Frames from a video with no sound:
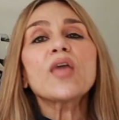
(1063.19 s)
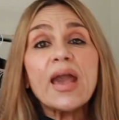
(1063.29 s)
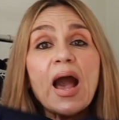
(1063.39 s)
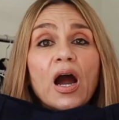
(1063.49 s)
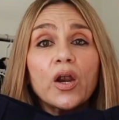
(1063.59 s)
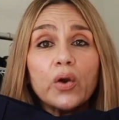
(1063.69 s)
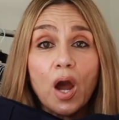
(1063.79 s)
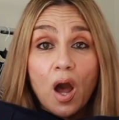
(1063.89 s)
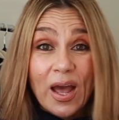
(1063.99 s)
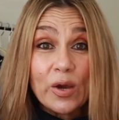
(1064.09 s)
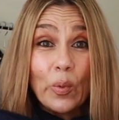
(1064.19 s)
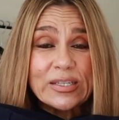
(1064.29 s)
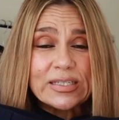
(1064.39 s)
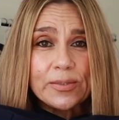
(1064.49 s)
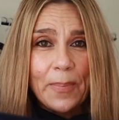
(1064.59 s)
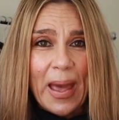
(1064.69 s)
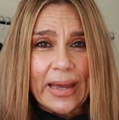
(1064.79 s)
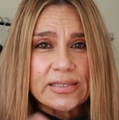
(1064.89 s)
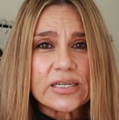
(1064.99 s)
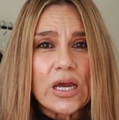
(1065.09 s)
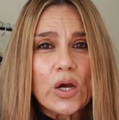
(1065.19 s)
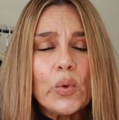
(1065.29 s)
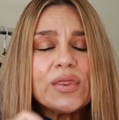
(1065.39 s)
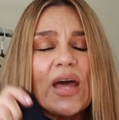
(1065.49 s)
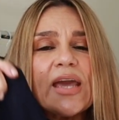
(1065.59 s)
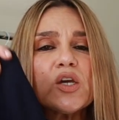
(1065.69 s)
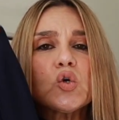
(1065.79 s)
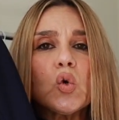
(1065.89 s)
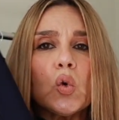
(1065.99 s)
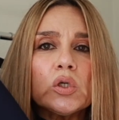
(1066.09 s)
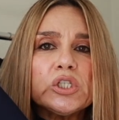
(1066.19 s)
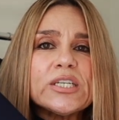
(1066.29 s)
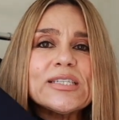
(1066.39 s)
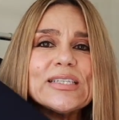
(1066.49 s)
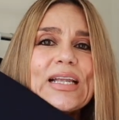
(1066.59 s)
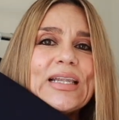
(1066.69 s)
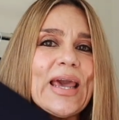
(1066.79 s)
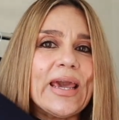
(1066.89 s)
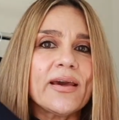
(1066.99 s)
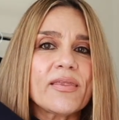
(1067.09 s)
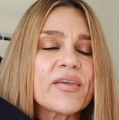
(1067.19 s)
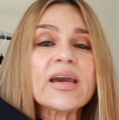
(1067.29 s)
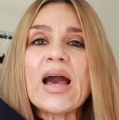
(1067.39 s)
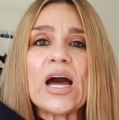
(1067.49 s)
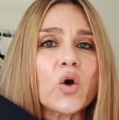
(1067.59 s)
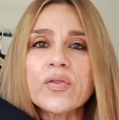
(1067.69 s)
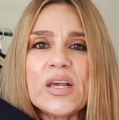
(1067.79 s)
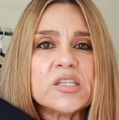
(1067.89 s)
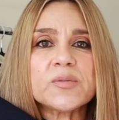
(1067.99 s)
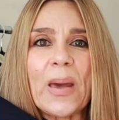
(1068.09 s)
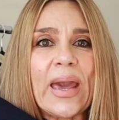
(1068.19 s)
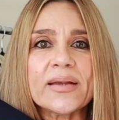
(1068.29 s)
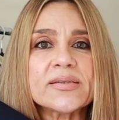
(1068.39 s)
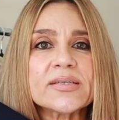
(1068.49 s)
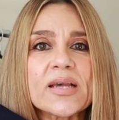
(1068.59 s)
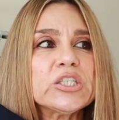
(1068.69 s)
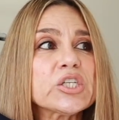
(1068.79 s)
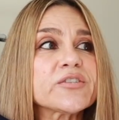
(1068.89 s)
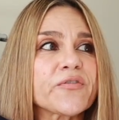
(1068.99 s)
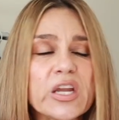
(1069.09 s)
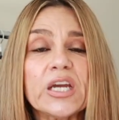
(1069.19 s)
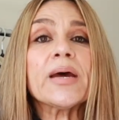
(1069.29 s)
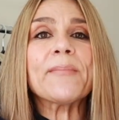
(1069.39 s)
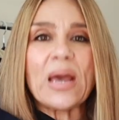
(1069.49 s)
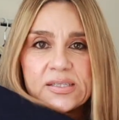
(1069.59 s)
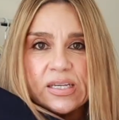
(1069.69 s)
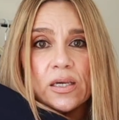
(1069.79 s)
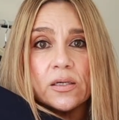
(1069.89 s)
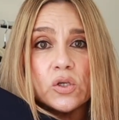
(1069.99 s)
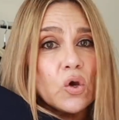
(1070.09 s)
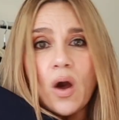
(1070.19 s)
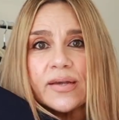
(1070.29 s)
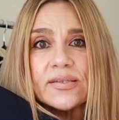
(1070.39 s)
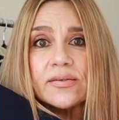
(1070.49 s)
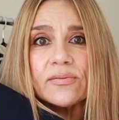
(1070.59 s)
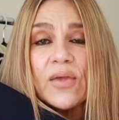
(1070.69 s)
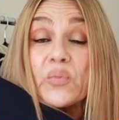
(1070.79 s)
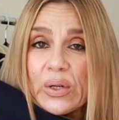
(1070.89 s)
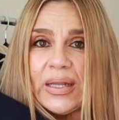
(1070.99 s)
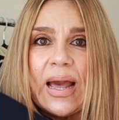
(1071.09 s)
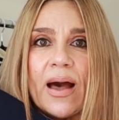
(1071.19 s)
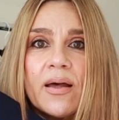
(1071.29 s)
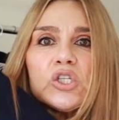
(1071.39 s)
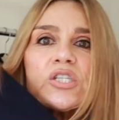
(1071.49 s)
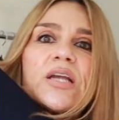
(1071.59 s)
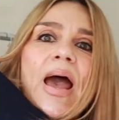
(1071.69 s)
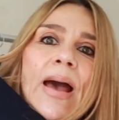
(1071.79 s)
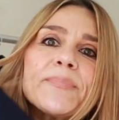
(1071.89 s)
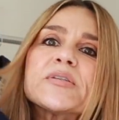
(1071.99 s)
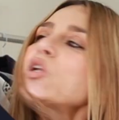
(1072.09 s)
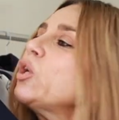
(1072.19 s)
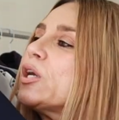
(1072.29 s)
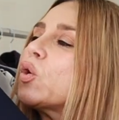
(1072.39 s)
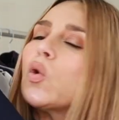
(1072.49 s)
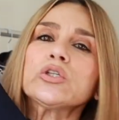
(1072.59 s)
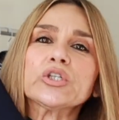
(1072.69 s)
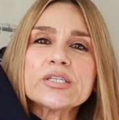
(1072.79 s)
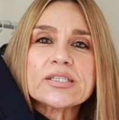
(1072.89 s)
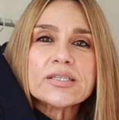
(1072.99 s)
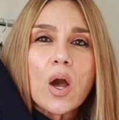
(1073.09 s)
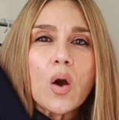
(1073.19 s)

They are a high-waisted pant with a gorgeous leg. The cut on these pants are just freaking amazing, you guys. They really are. Just absolutely gorgeous.